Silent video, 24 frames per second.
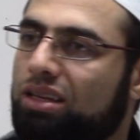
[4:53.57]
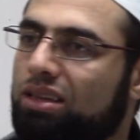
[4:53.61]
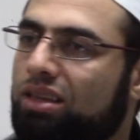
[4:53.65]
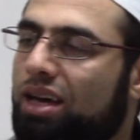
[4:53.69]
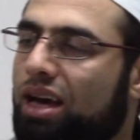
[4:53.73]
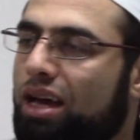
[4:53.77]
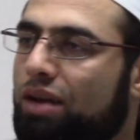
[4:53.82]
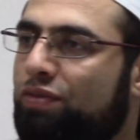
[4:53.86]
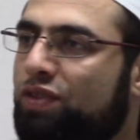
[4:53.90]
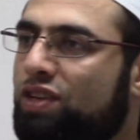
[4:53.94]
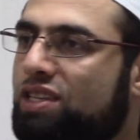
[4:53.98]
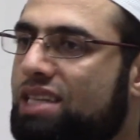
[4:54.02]

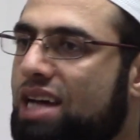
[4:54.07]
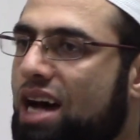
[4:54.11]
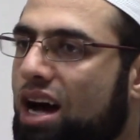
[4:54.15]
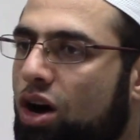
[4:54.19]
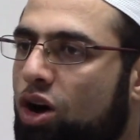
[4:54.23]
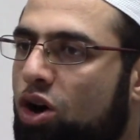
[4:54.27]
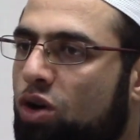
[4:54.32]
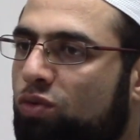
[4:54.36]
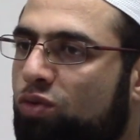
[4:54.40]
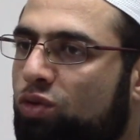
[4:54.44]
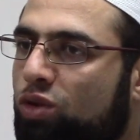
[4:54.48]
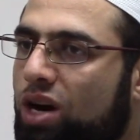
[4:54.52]
The
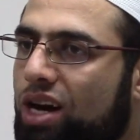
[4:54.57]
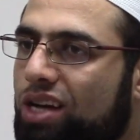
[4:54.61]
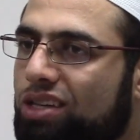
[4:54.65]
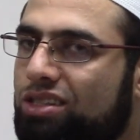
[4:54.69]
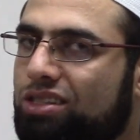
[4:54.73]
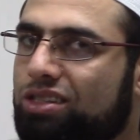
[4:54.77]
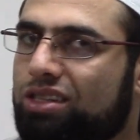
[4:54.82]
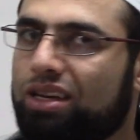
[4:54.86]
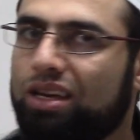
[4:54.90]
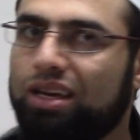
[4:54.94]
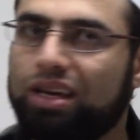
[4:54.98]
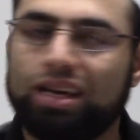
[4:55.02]
infitah of
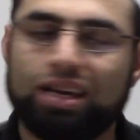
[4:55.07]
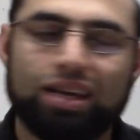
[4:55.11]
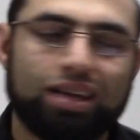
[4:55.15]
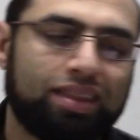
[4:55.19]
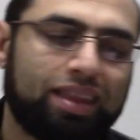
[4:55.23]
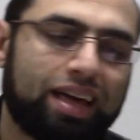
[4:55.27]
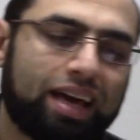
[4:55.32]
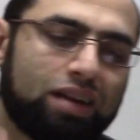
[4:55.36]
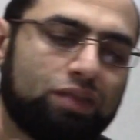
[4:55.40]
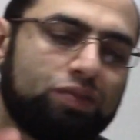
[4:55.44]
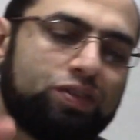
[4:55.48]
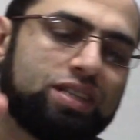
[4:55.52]
what?
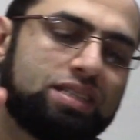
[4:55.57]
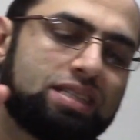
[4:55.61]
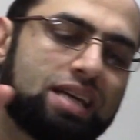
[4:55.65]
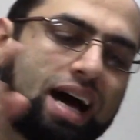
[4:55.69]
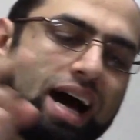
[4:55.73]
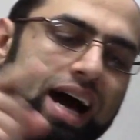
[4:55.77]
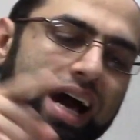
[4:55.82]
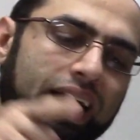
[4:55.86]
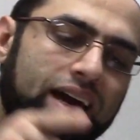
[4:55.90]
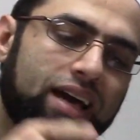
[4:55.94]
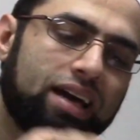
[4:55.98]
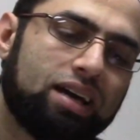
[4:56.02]
The
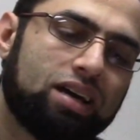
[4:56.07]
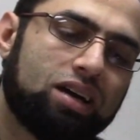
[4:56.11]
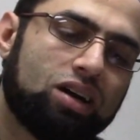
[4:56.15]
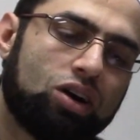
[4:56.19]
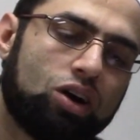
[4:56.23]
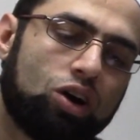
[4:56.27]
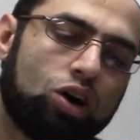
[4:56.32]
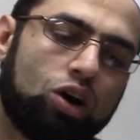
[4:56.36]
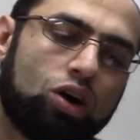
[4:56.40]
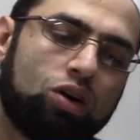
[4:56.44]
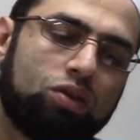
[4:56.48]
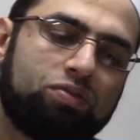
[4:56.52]

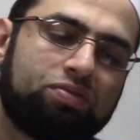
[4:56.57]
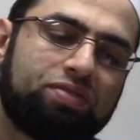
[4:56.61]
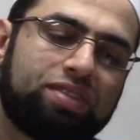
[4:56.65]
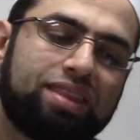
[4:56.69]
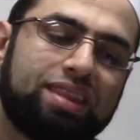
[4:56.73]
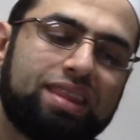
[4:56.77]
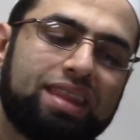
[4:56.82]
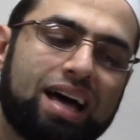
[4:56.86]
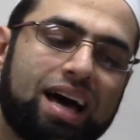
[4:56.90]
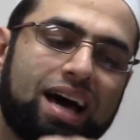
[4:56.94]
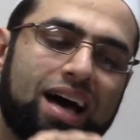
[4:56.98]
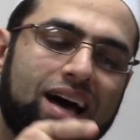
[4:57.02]
infitah of
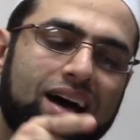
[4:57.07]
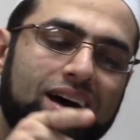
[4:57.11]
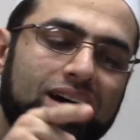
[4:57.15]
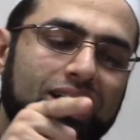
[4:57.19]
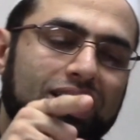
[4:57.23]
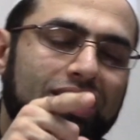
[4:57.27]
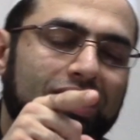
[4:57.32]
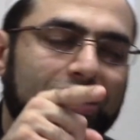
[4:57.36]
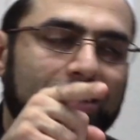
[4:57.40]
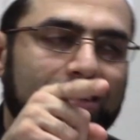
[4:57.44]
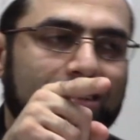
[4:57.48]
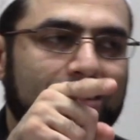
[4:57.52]
the,
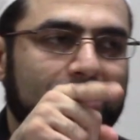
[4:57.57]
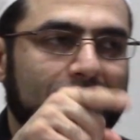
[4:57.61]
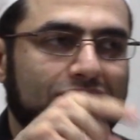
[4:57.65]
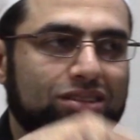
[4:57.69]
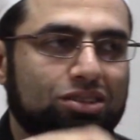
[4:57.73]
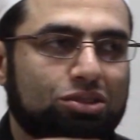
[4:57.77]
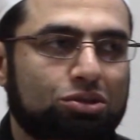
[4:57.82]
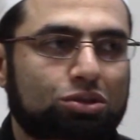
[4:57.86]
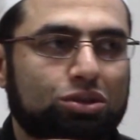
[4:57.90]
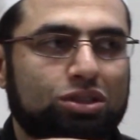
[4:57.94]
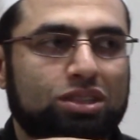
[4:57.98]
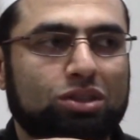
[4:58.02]

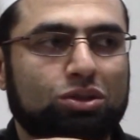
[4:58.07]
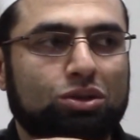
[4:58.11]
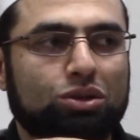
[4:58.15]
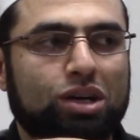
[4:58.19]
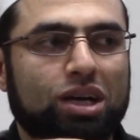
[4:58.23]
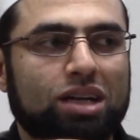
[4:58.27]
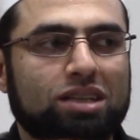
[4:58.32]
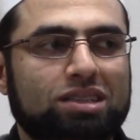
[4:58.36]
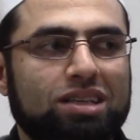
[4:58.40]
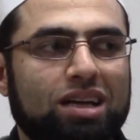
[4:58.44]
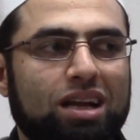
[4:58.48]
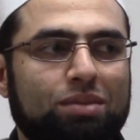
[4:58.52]
who
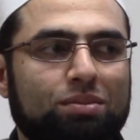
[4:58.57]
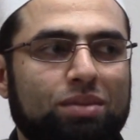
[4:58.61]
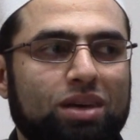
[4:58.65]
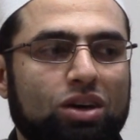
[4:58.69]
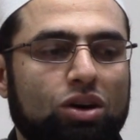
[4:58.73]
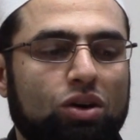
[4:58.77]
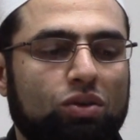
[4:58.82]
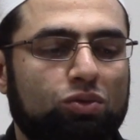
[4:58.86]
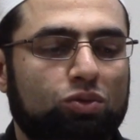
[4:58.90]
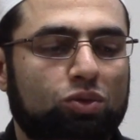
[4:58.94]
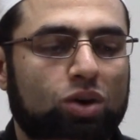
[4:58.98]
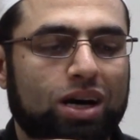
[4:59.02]
can tell me?
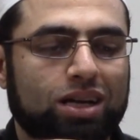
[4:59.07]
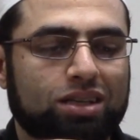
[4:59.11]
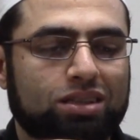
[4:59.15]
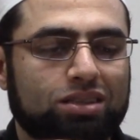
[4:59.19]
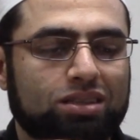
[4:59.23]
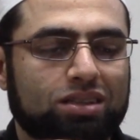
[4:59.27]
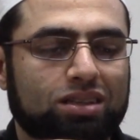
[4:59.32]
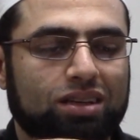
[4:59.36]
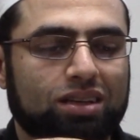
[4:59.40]
Of what?